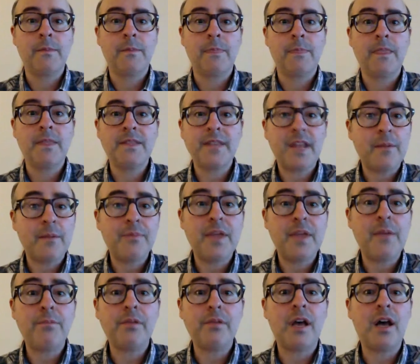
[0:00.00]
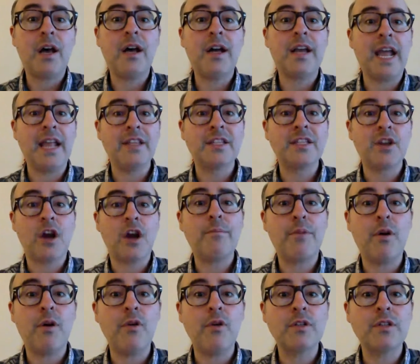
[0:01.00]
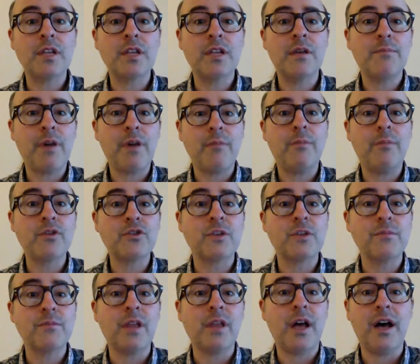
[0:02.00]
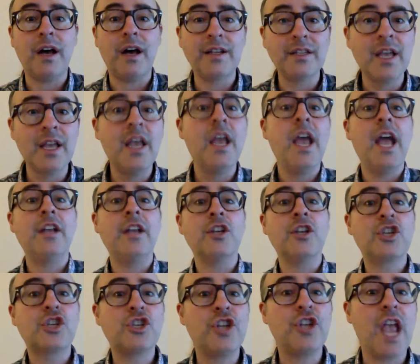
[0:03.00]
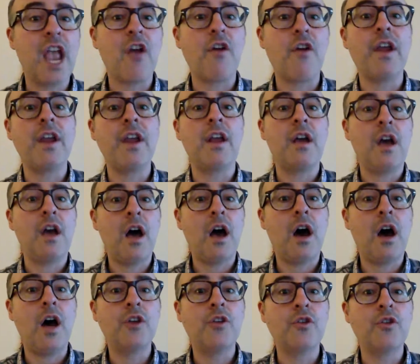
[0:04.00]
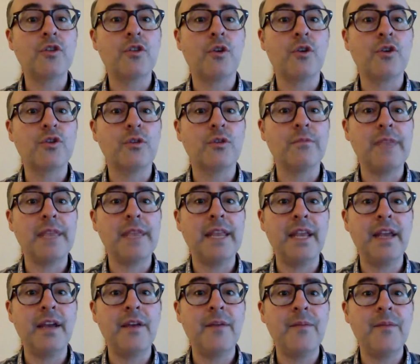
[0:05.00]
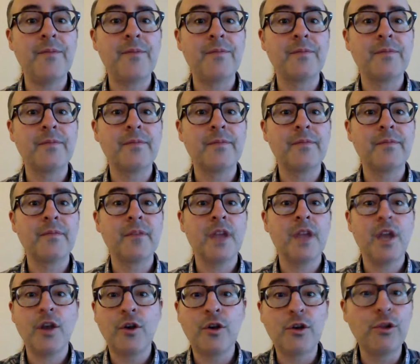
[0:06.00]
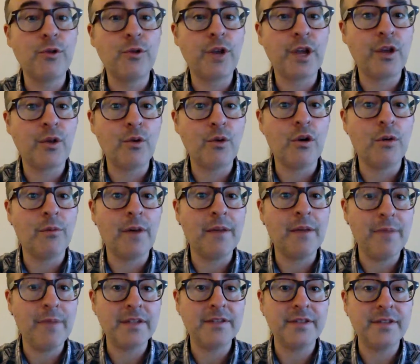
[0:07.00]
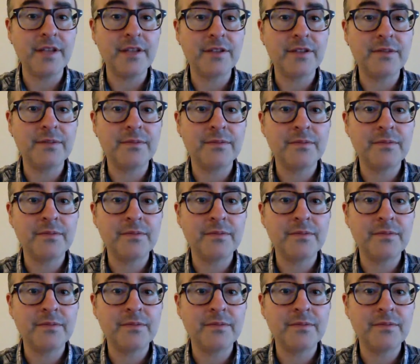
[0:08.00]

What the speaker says: Set up that blog and start posting, publishing blogs, and share it on your social media, including Google My Business.